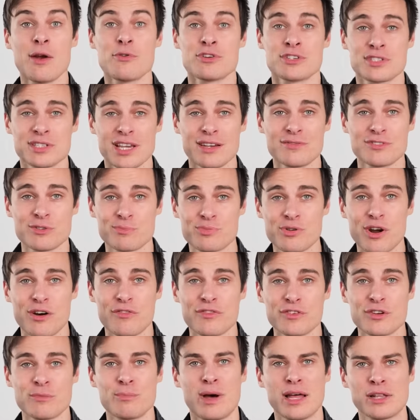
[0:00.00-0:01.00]
I received a
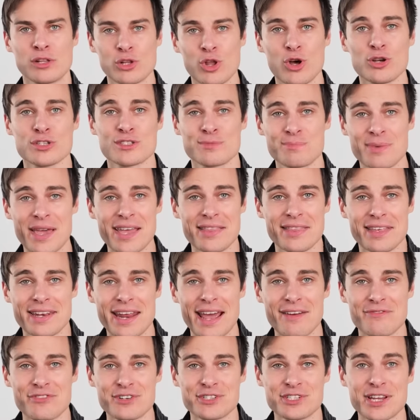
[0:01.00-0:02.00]
profit on my lost bet
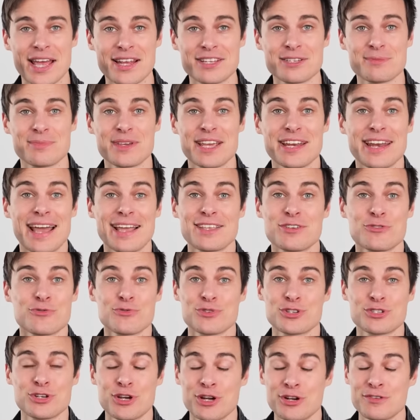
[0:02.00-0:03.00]
that averaged out to be an
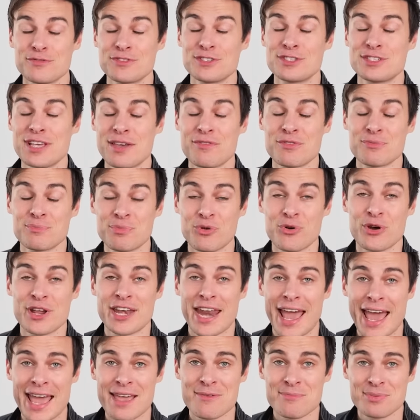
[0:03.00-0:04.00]
annual return of
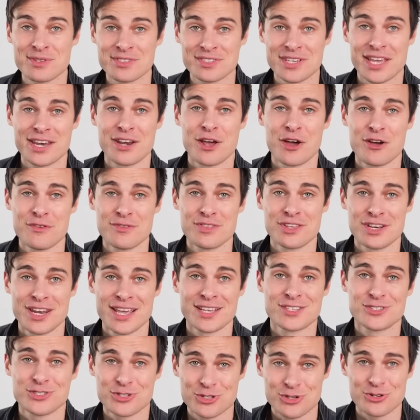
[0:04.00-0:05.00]
7.8% over the
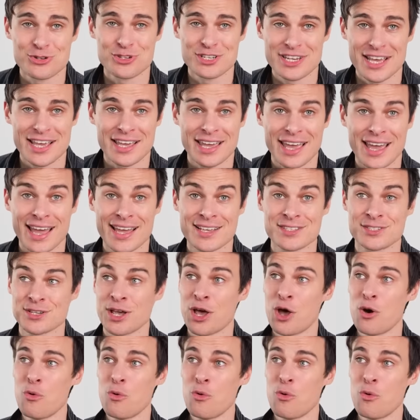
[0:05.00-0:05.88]
next two decades.